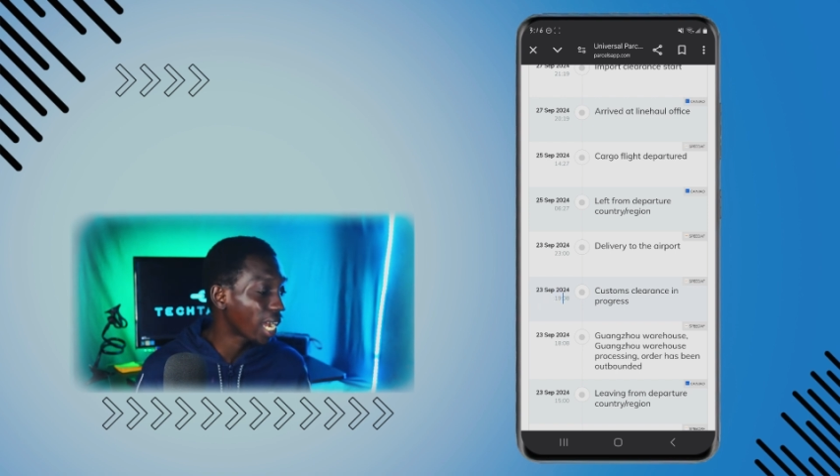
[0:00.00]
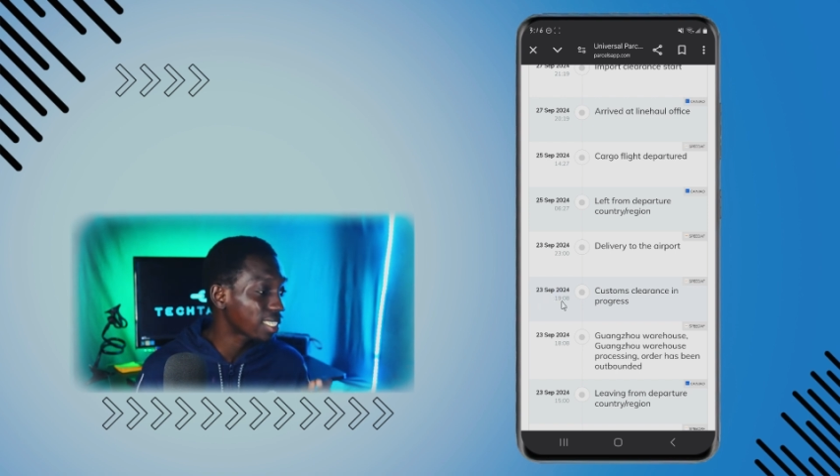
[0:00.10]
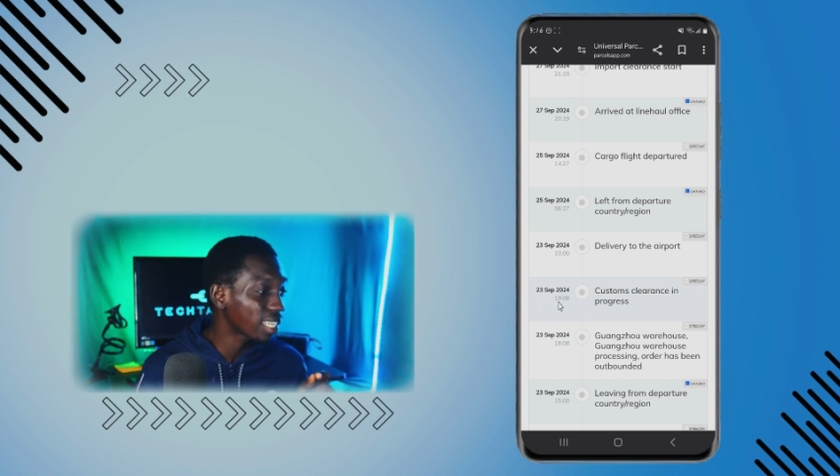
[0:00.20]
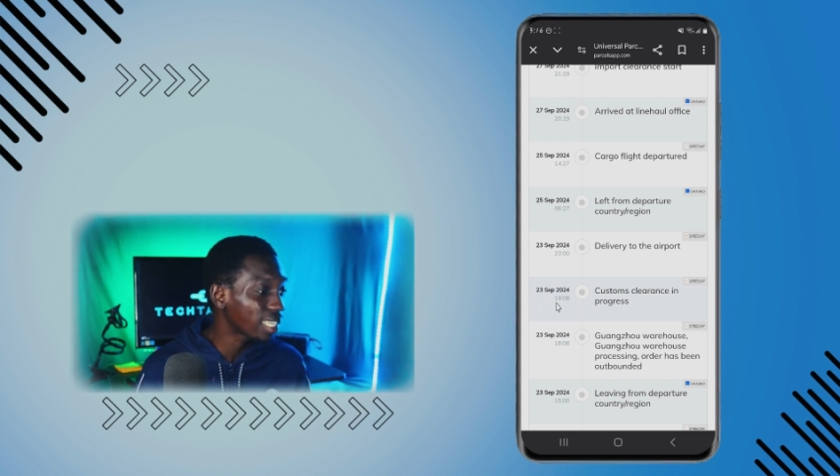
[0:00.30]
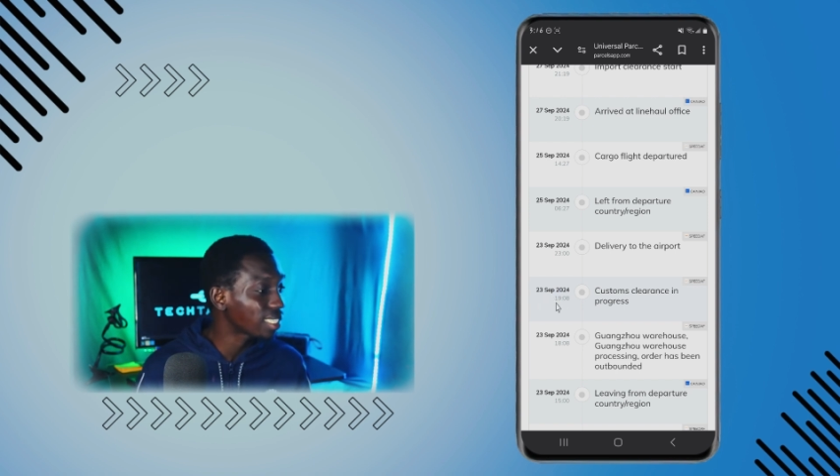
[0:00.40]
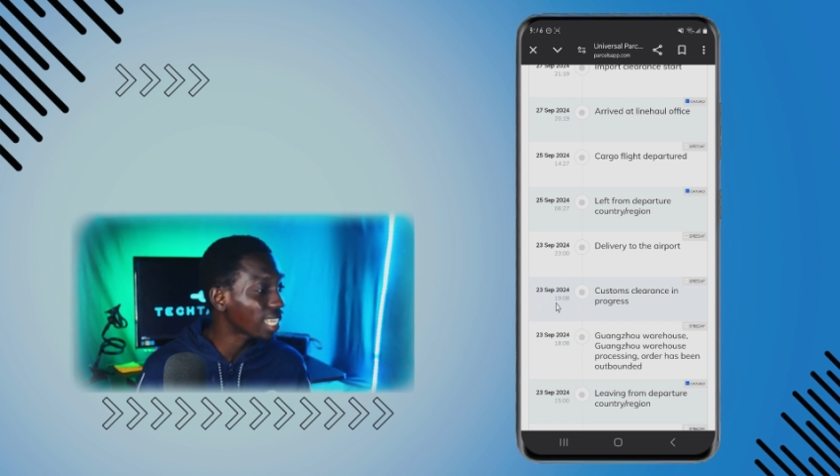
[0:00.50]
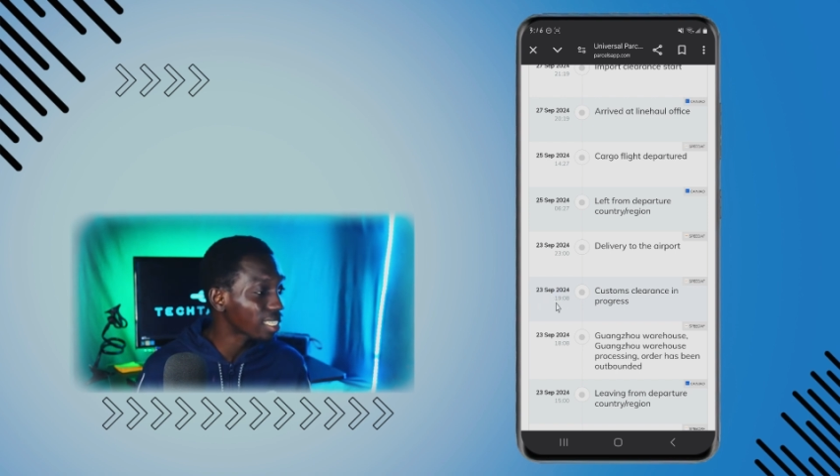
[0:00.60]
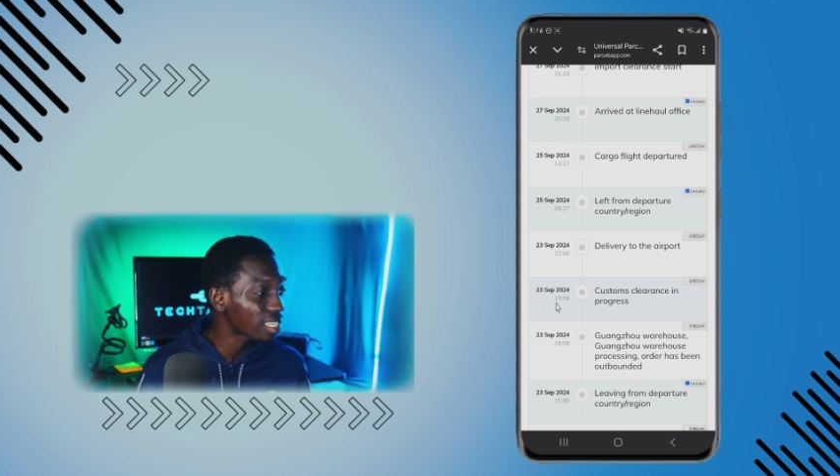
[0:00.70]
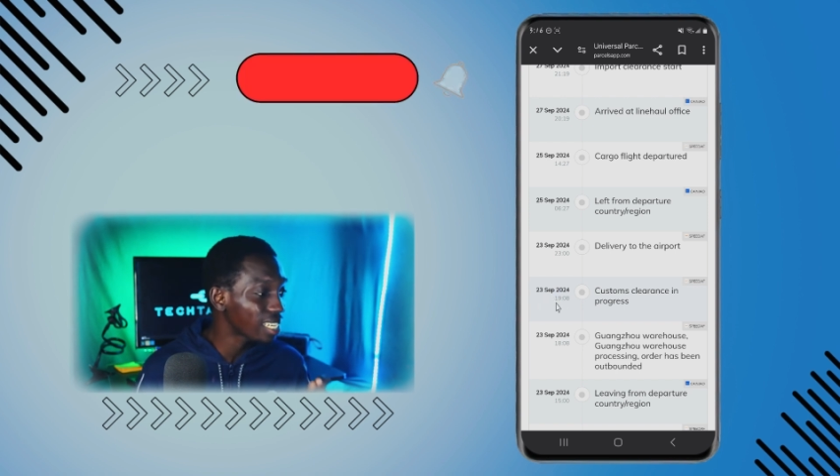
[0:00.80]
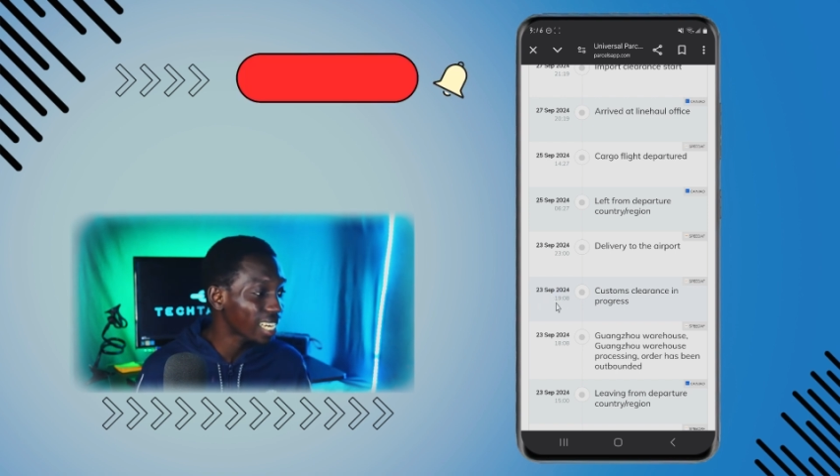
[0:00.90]
at
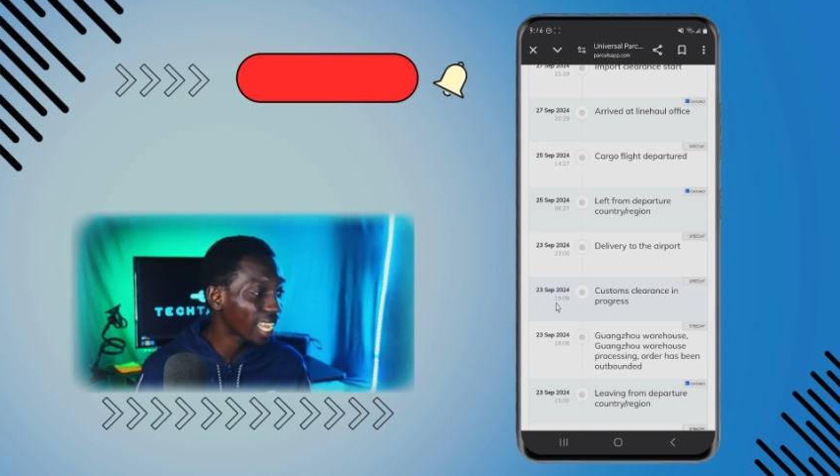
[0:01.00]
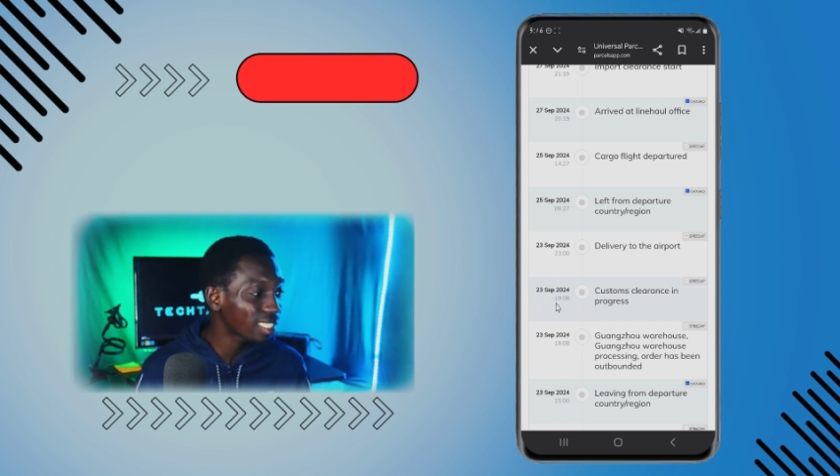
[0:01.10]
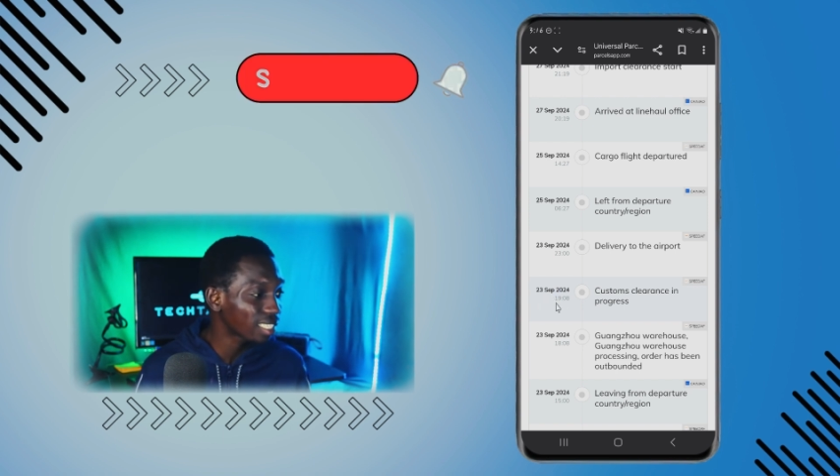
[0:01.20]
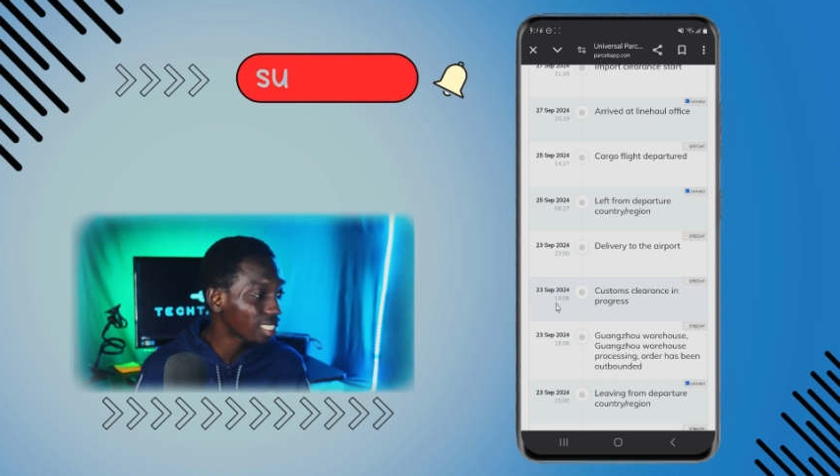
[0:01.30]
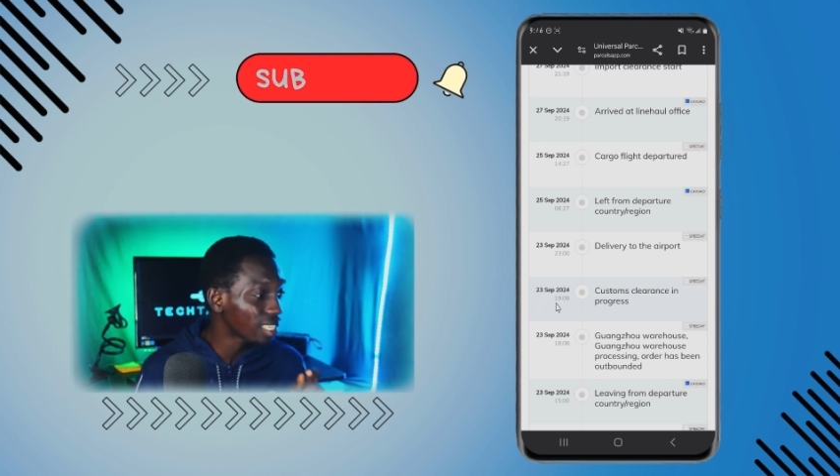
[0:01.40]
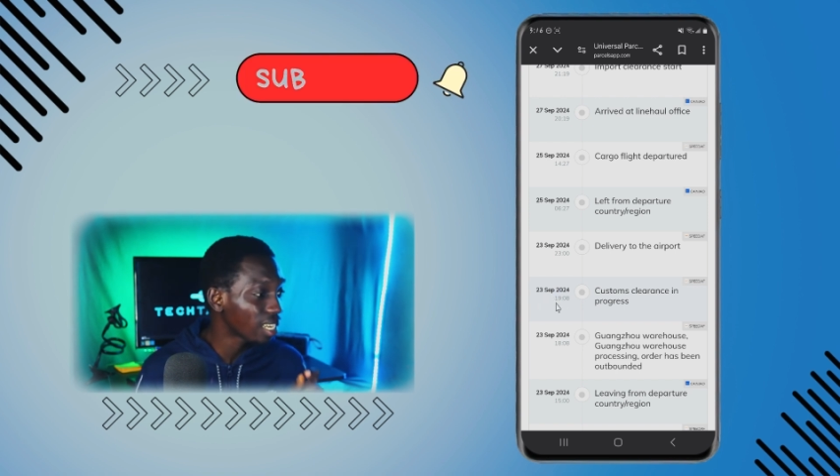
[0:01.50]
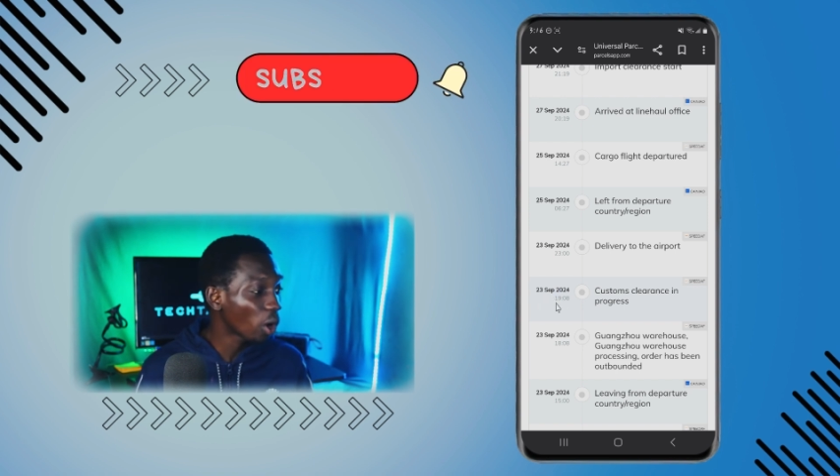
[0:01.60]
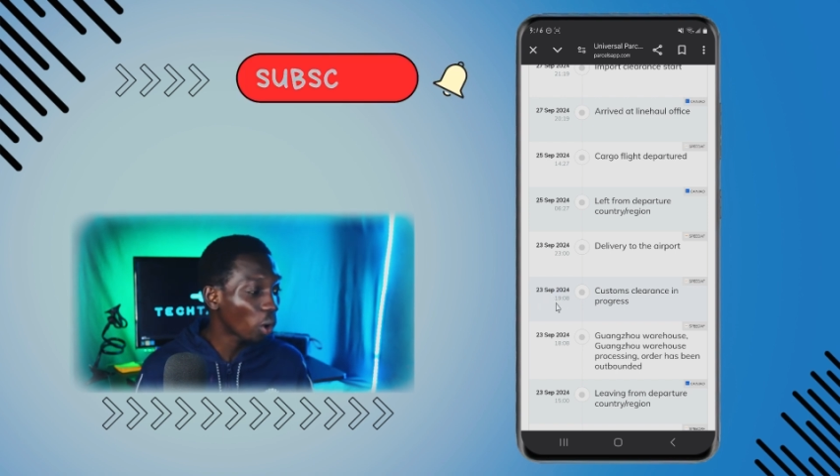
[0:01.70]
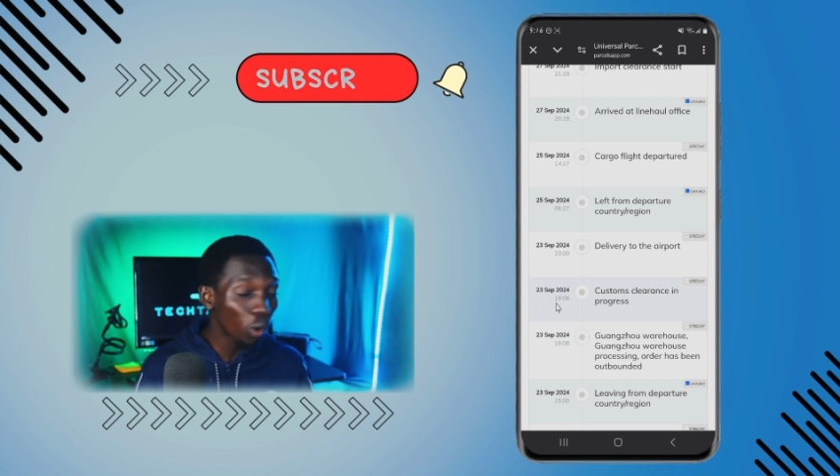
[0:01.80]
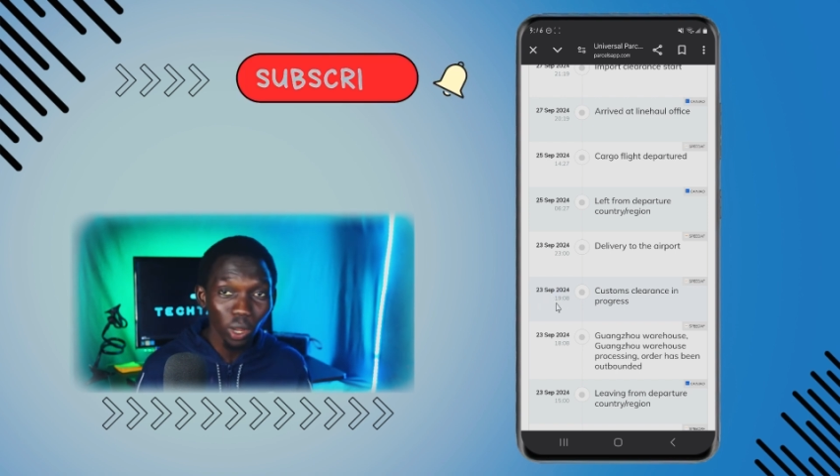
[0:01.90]
exactly
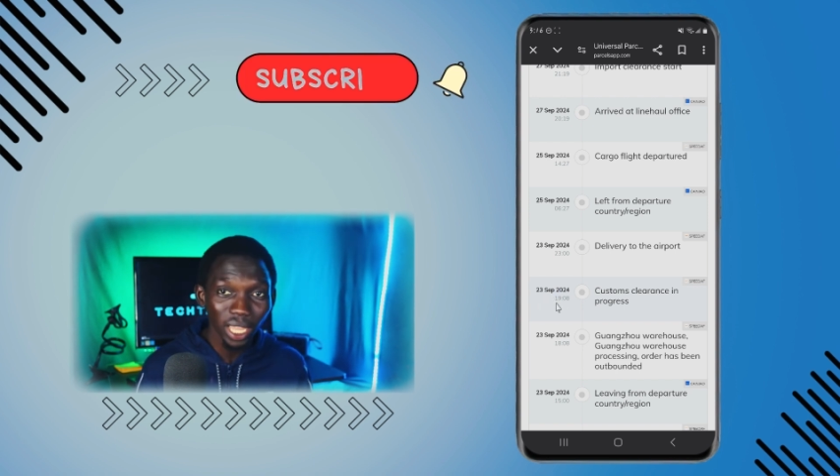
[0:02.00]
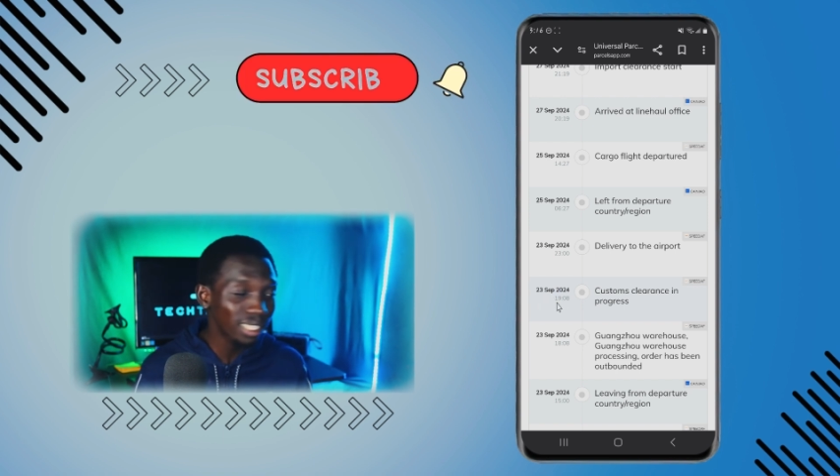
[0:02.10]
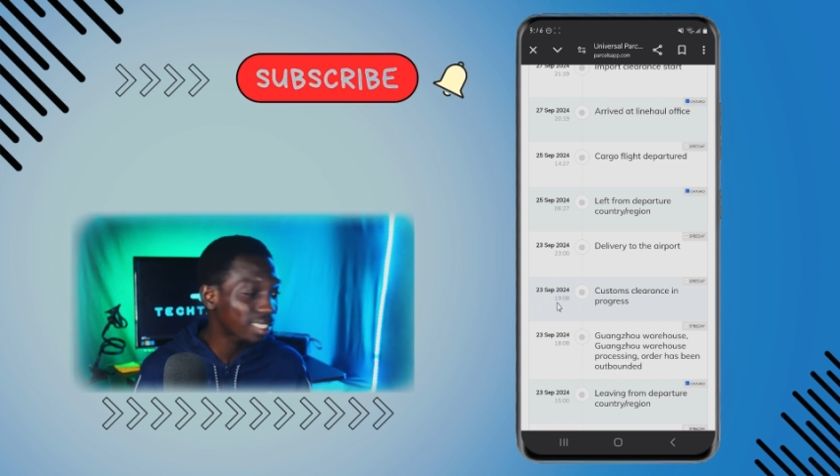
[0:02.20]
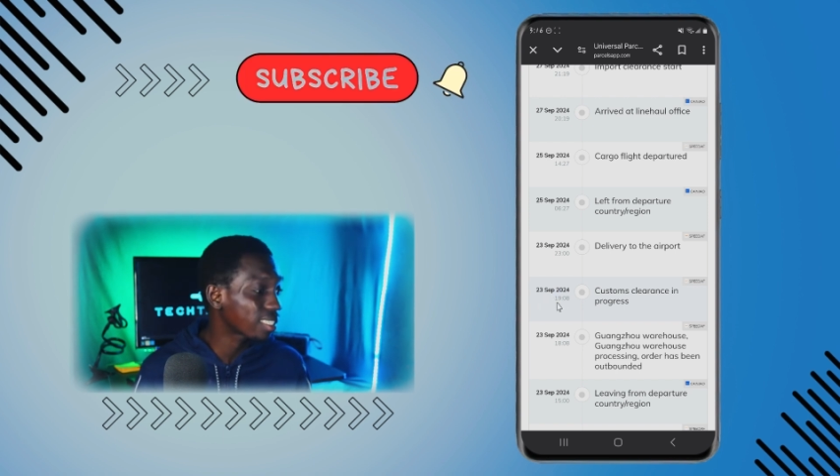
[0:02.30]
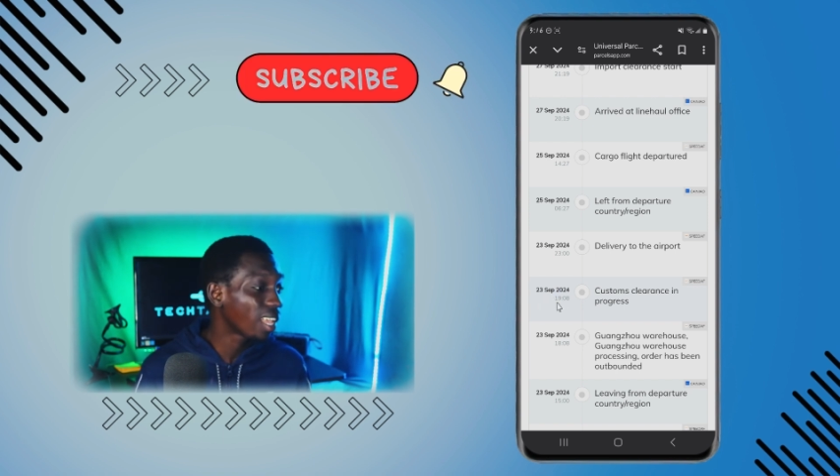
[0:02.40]
19:08.